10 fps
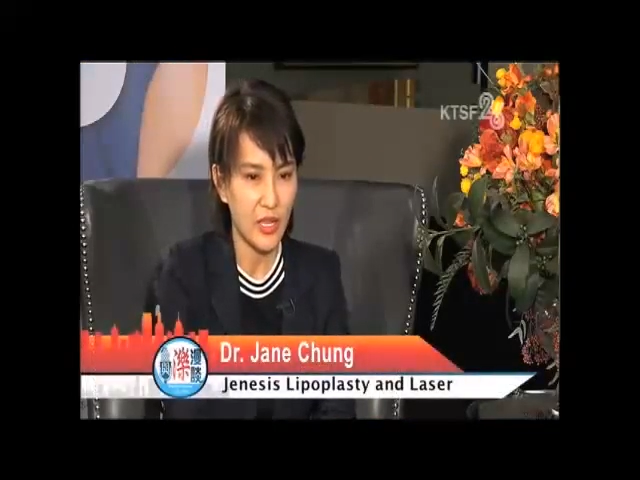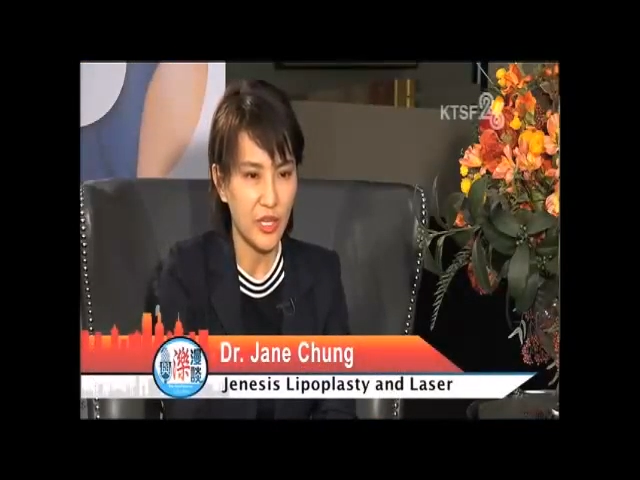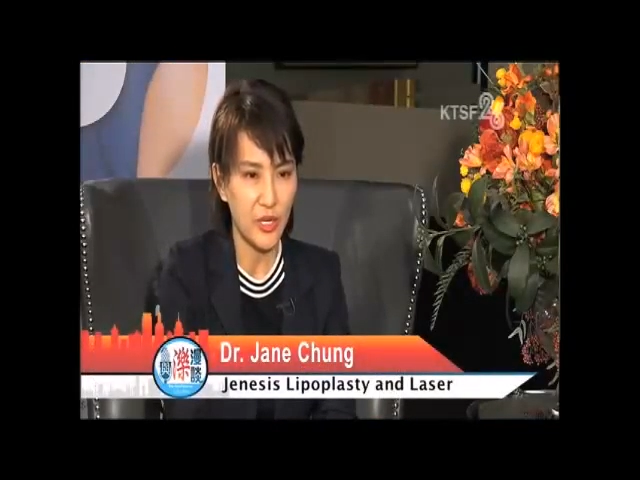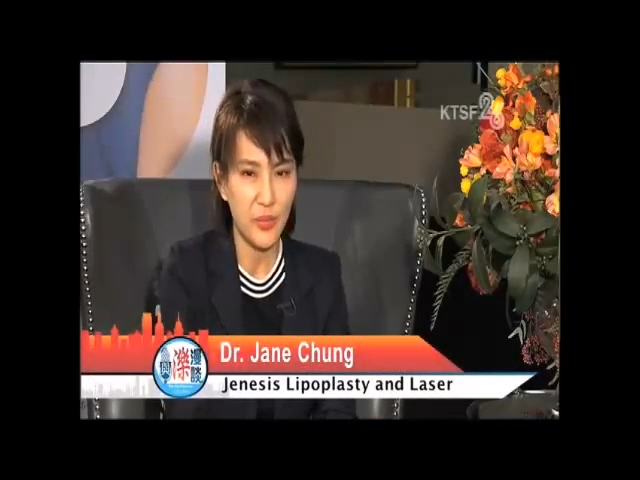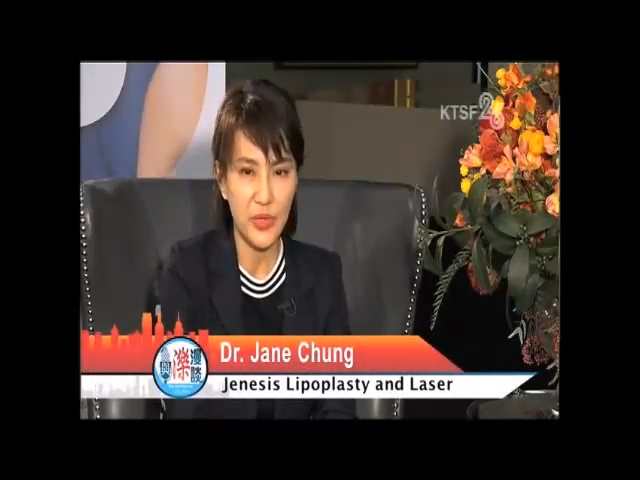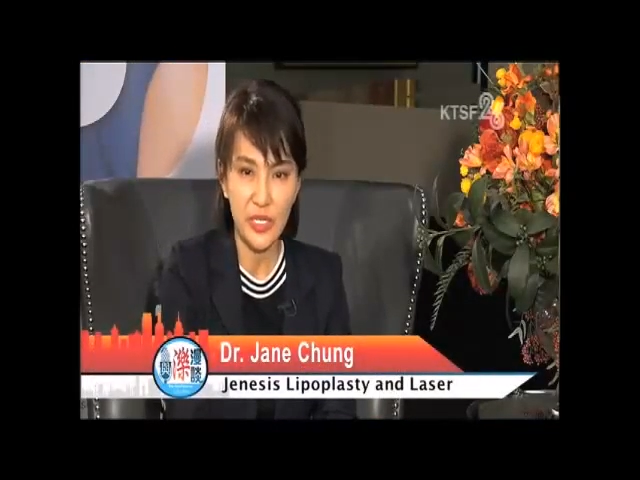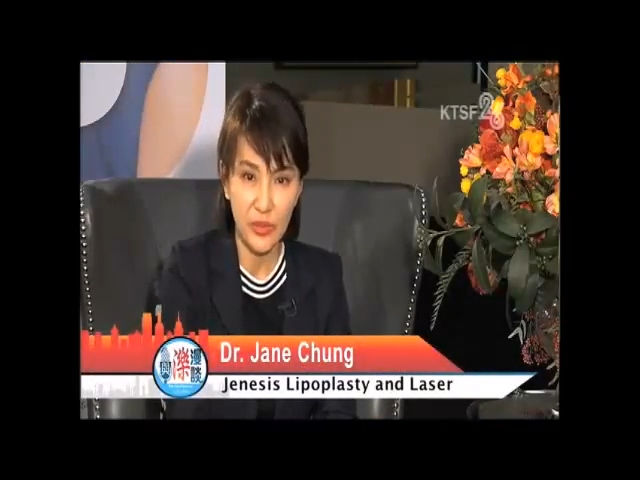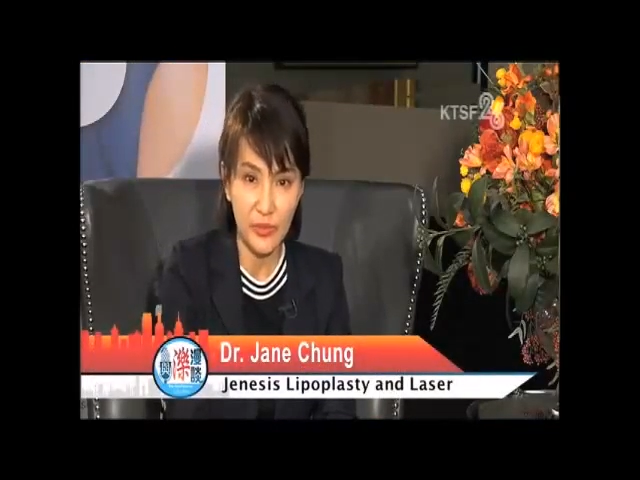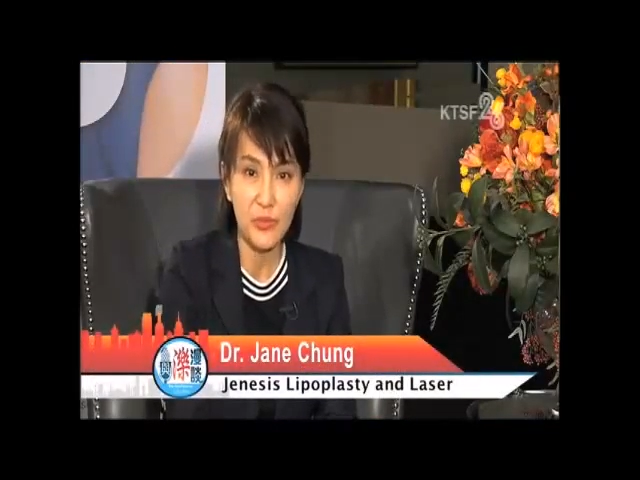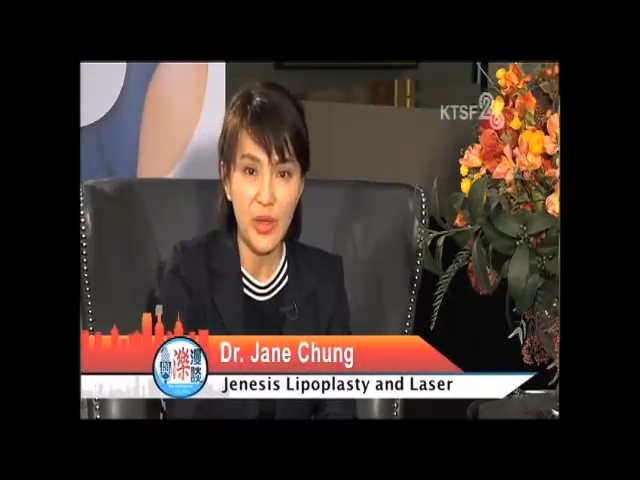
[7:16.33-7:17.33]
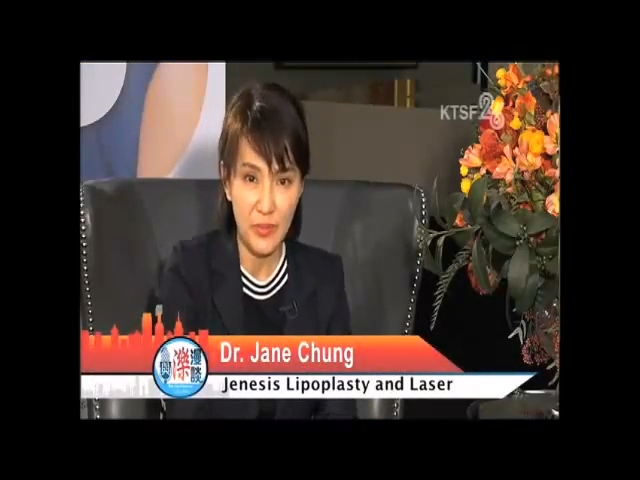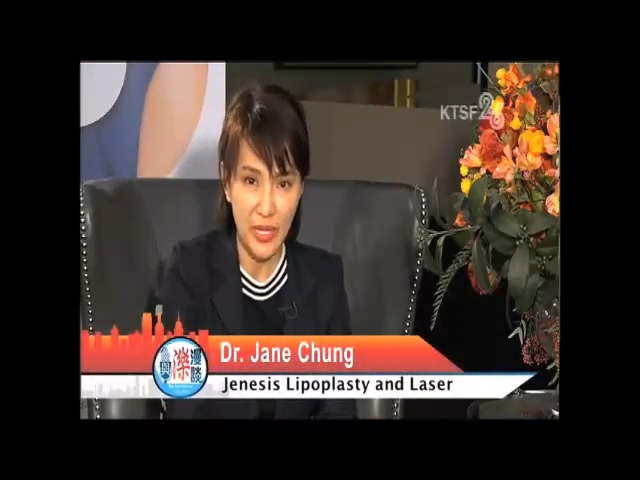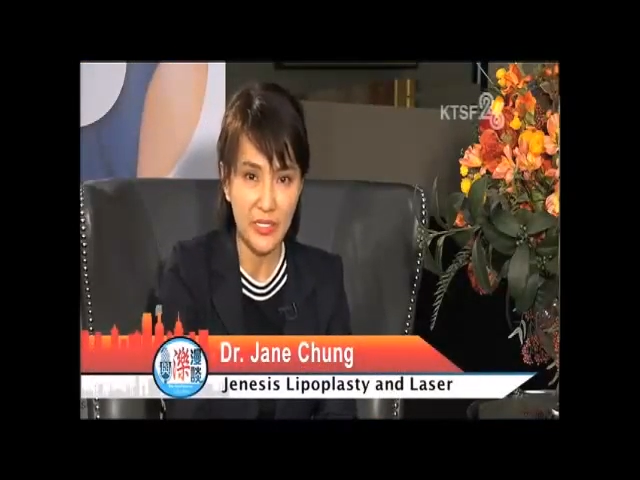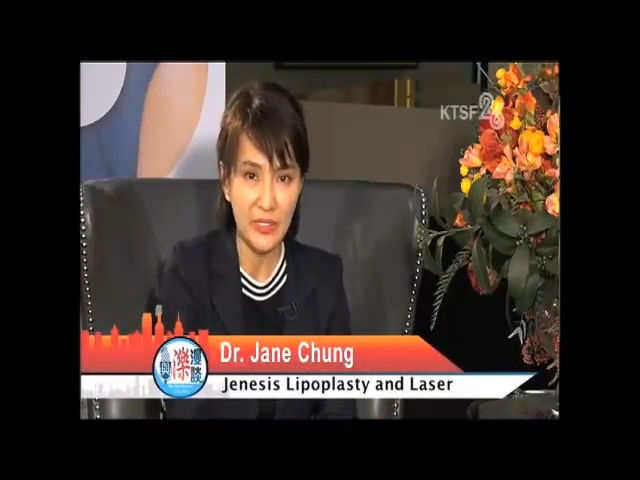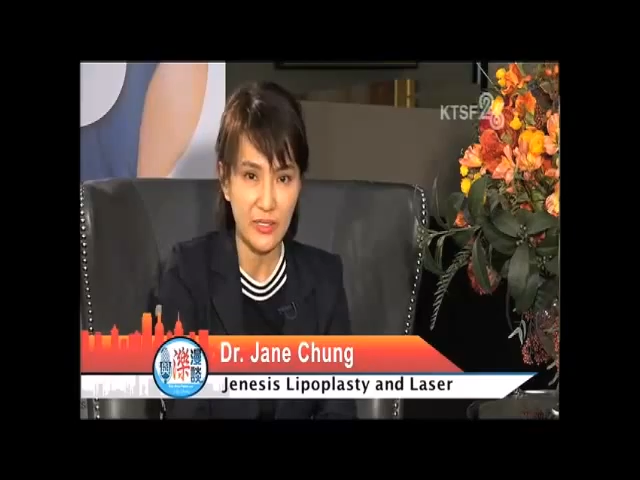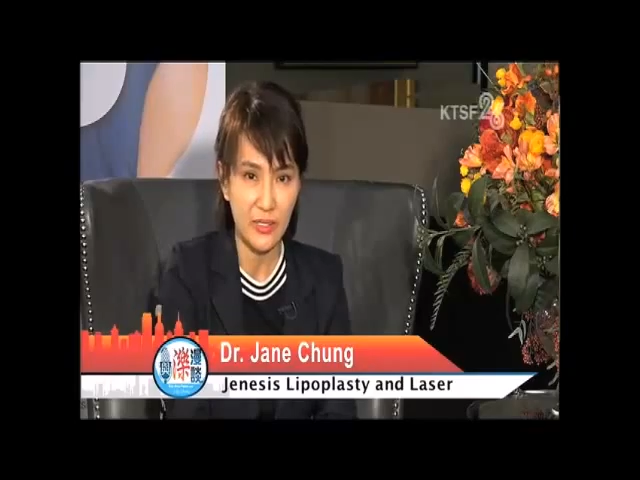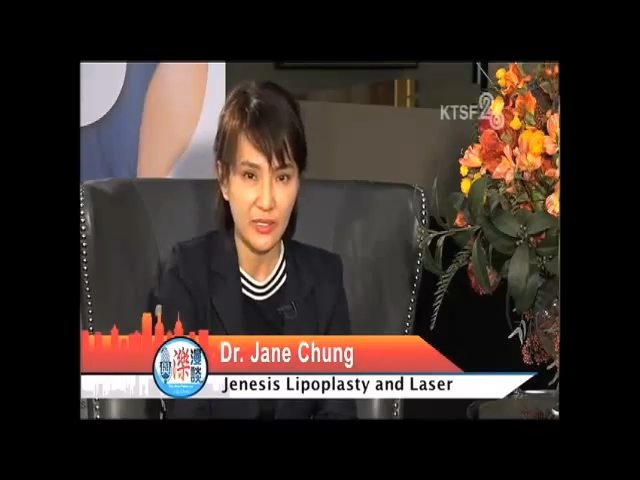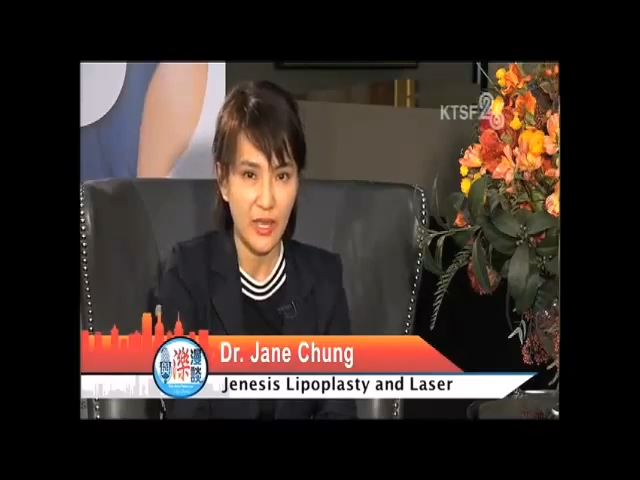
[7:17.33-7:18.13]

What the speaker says: 30% of my patients